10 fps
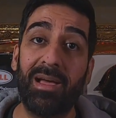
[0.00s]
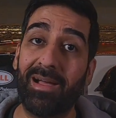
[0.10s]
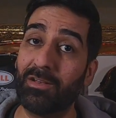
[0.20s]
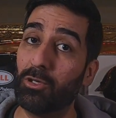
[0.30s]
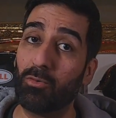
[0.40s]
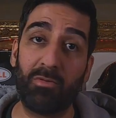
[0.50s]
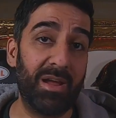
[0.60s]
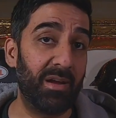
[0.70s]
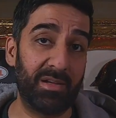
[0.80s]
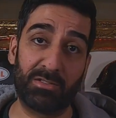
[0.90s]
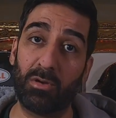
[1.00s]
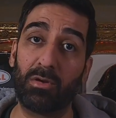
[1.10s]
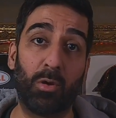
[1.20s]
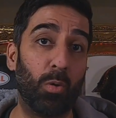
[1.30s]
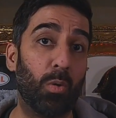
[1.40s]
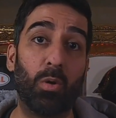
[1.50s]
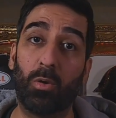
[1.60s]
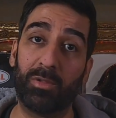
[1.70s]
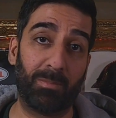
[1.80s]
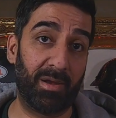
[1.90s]
and your rear is going to go all
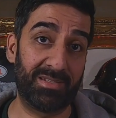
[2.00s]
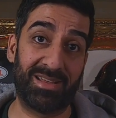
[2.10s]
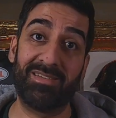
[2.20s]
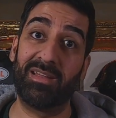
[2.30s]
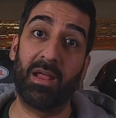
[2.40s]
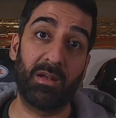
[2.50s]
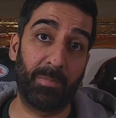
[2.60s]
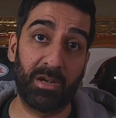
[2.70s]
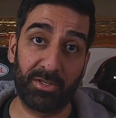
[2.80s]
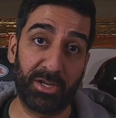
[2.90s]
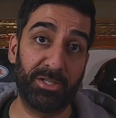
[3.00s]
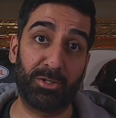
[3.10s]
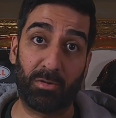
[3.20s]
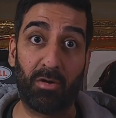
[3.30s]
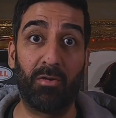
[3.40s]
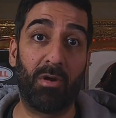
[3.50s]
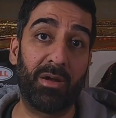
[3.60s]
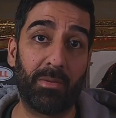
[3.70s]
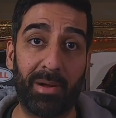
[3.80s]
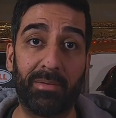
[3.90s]
over the place and you can end up in a ditch or on a
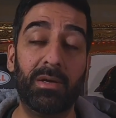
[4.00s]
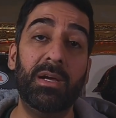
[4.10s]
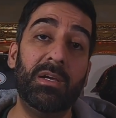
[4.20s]
roundabout.